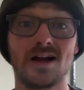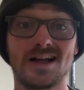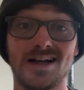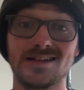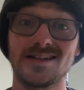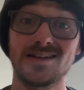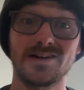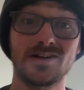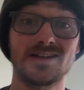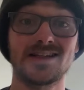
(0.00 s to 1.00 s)
right, guys, and
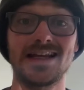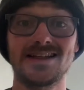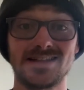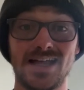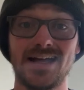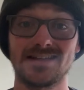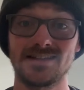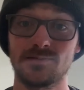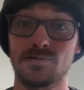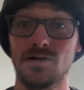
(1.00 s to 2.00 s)
there it is. It's that
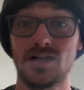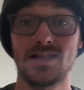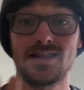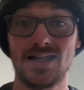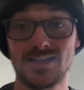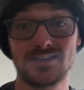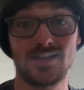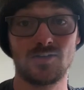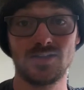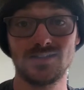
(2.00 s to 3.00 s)
simple. That is
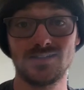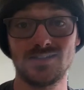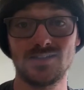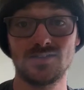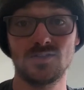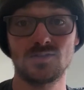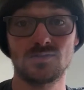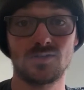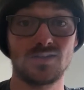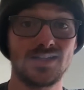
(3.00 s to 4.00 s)
how easy it is to use
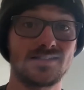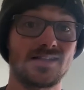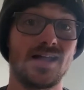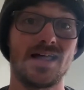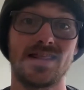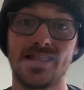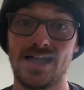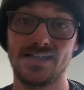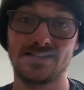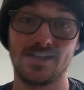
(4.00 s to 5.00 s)
grow lights.
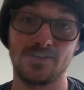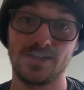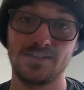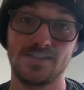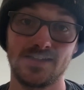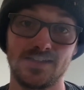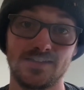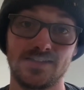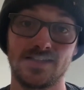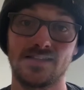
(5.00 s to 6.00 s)
That is how easy it is
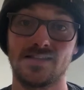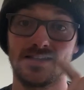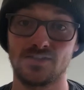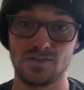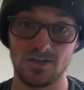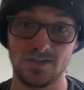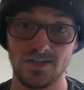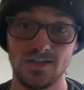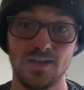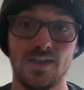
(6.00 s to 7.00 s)
to get things
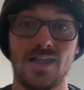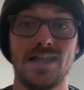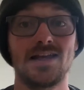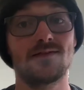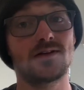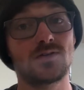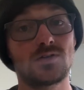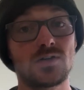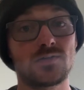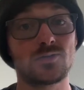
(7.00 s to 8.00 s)
started, even if you
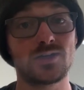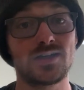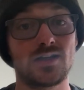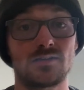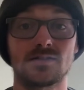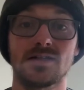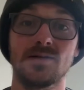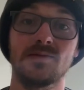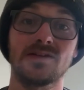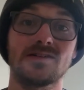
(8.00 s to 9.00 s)
don't have a greenhouse.
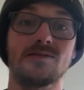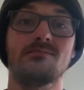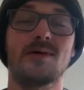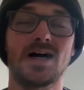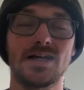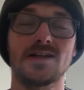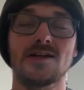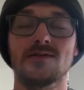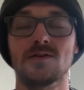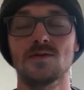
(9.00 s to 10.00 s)
Keep this in mind
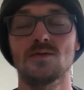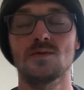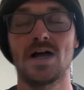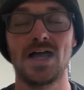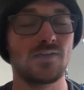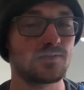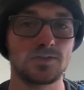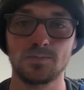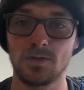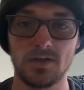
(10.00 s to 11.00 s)
if you have a
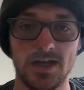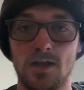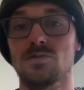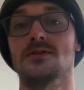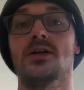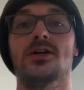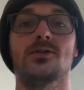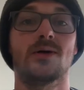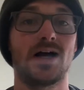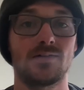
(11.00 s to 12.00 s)
small house,
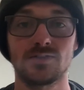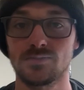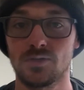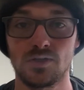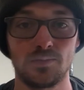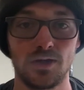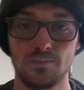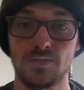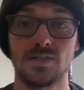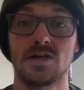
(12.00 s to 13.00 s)
you have a small
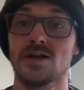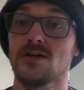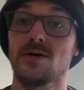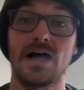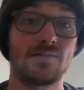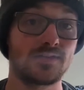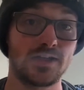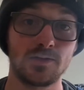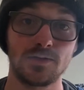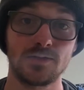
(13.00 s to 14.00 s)
apartment, you have an
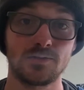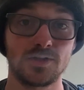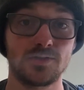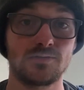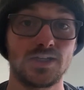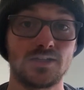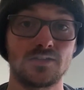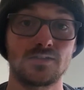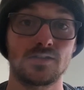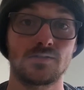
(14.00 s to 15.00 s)
area where you're ready to
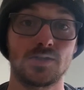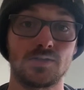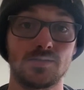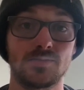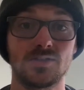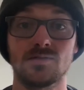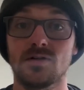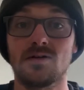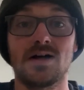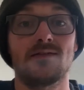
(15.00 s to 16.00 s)
start growing, but you
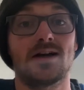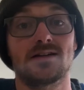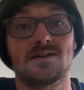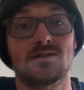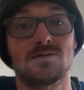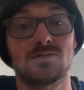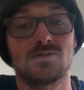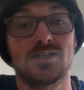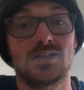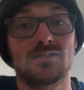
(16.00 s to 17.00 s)
don't have access to a
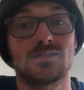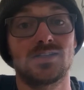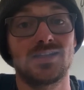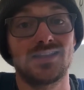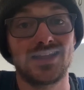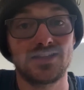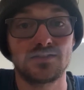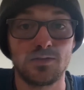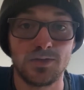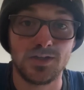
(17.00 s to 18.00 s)
greenhouse to get things
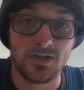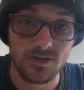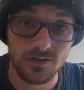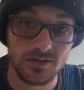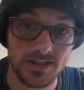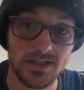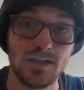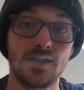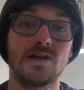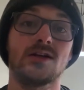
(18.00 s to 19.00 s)
going early.
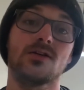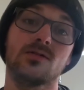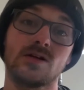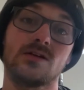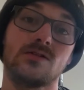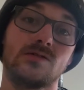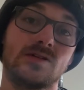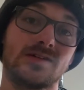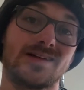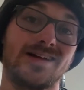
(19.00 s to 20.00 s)
You can use
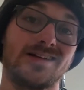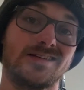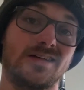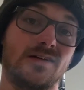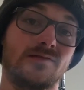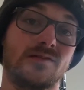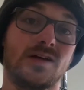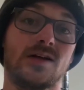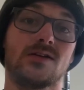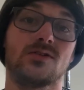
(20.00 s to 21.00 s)
this kind of stuff
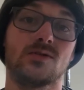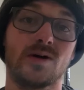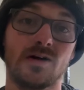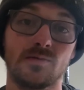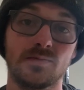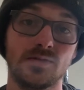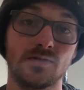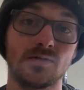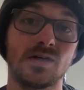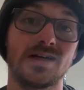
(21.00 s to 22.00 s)
to help
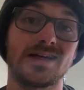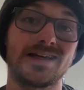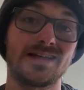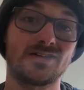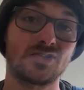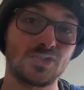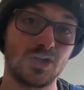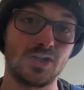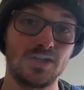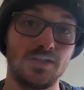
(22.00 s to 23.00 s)
you get
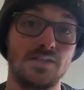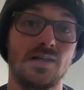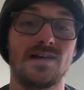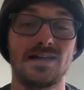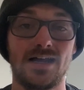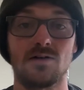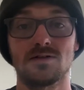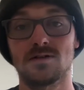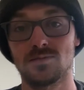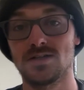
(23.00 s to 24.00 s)
started. Now,
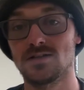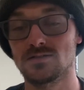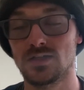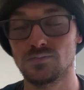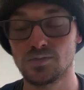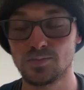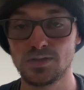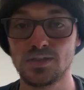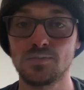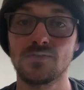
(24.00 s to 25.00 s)
something else I will put
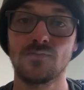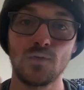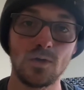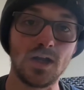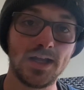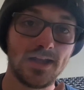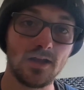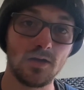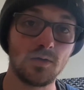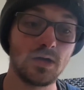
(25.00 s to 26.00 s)
in before I
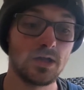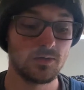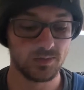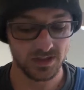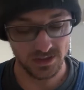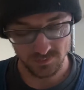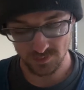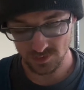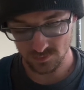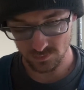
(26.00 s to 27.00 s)
go, we keep
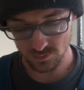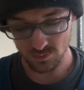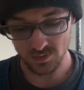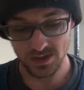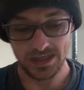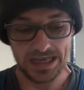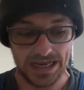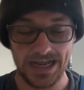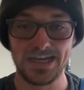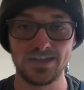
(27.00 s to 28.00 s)
this room
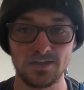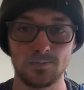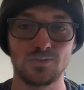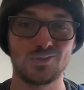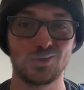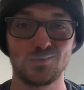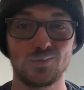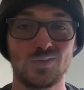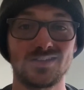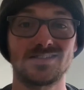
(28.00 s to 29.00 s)
at a temperature of
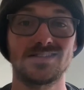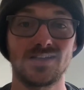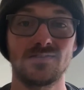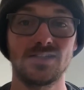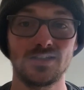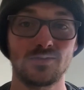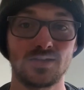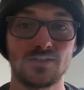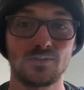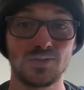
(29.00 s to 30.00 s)
around
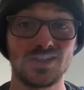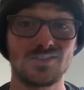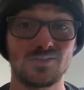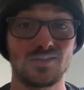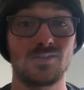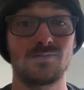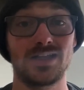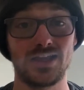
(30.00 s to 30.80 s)
73 degrees, so that way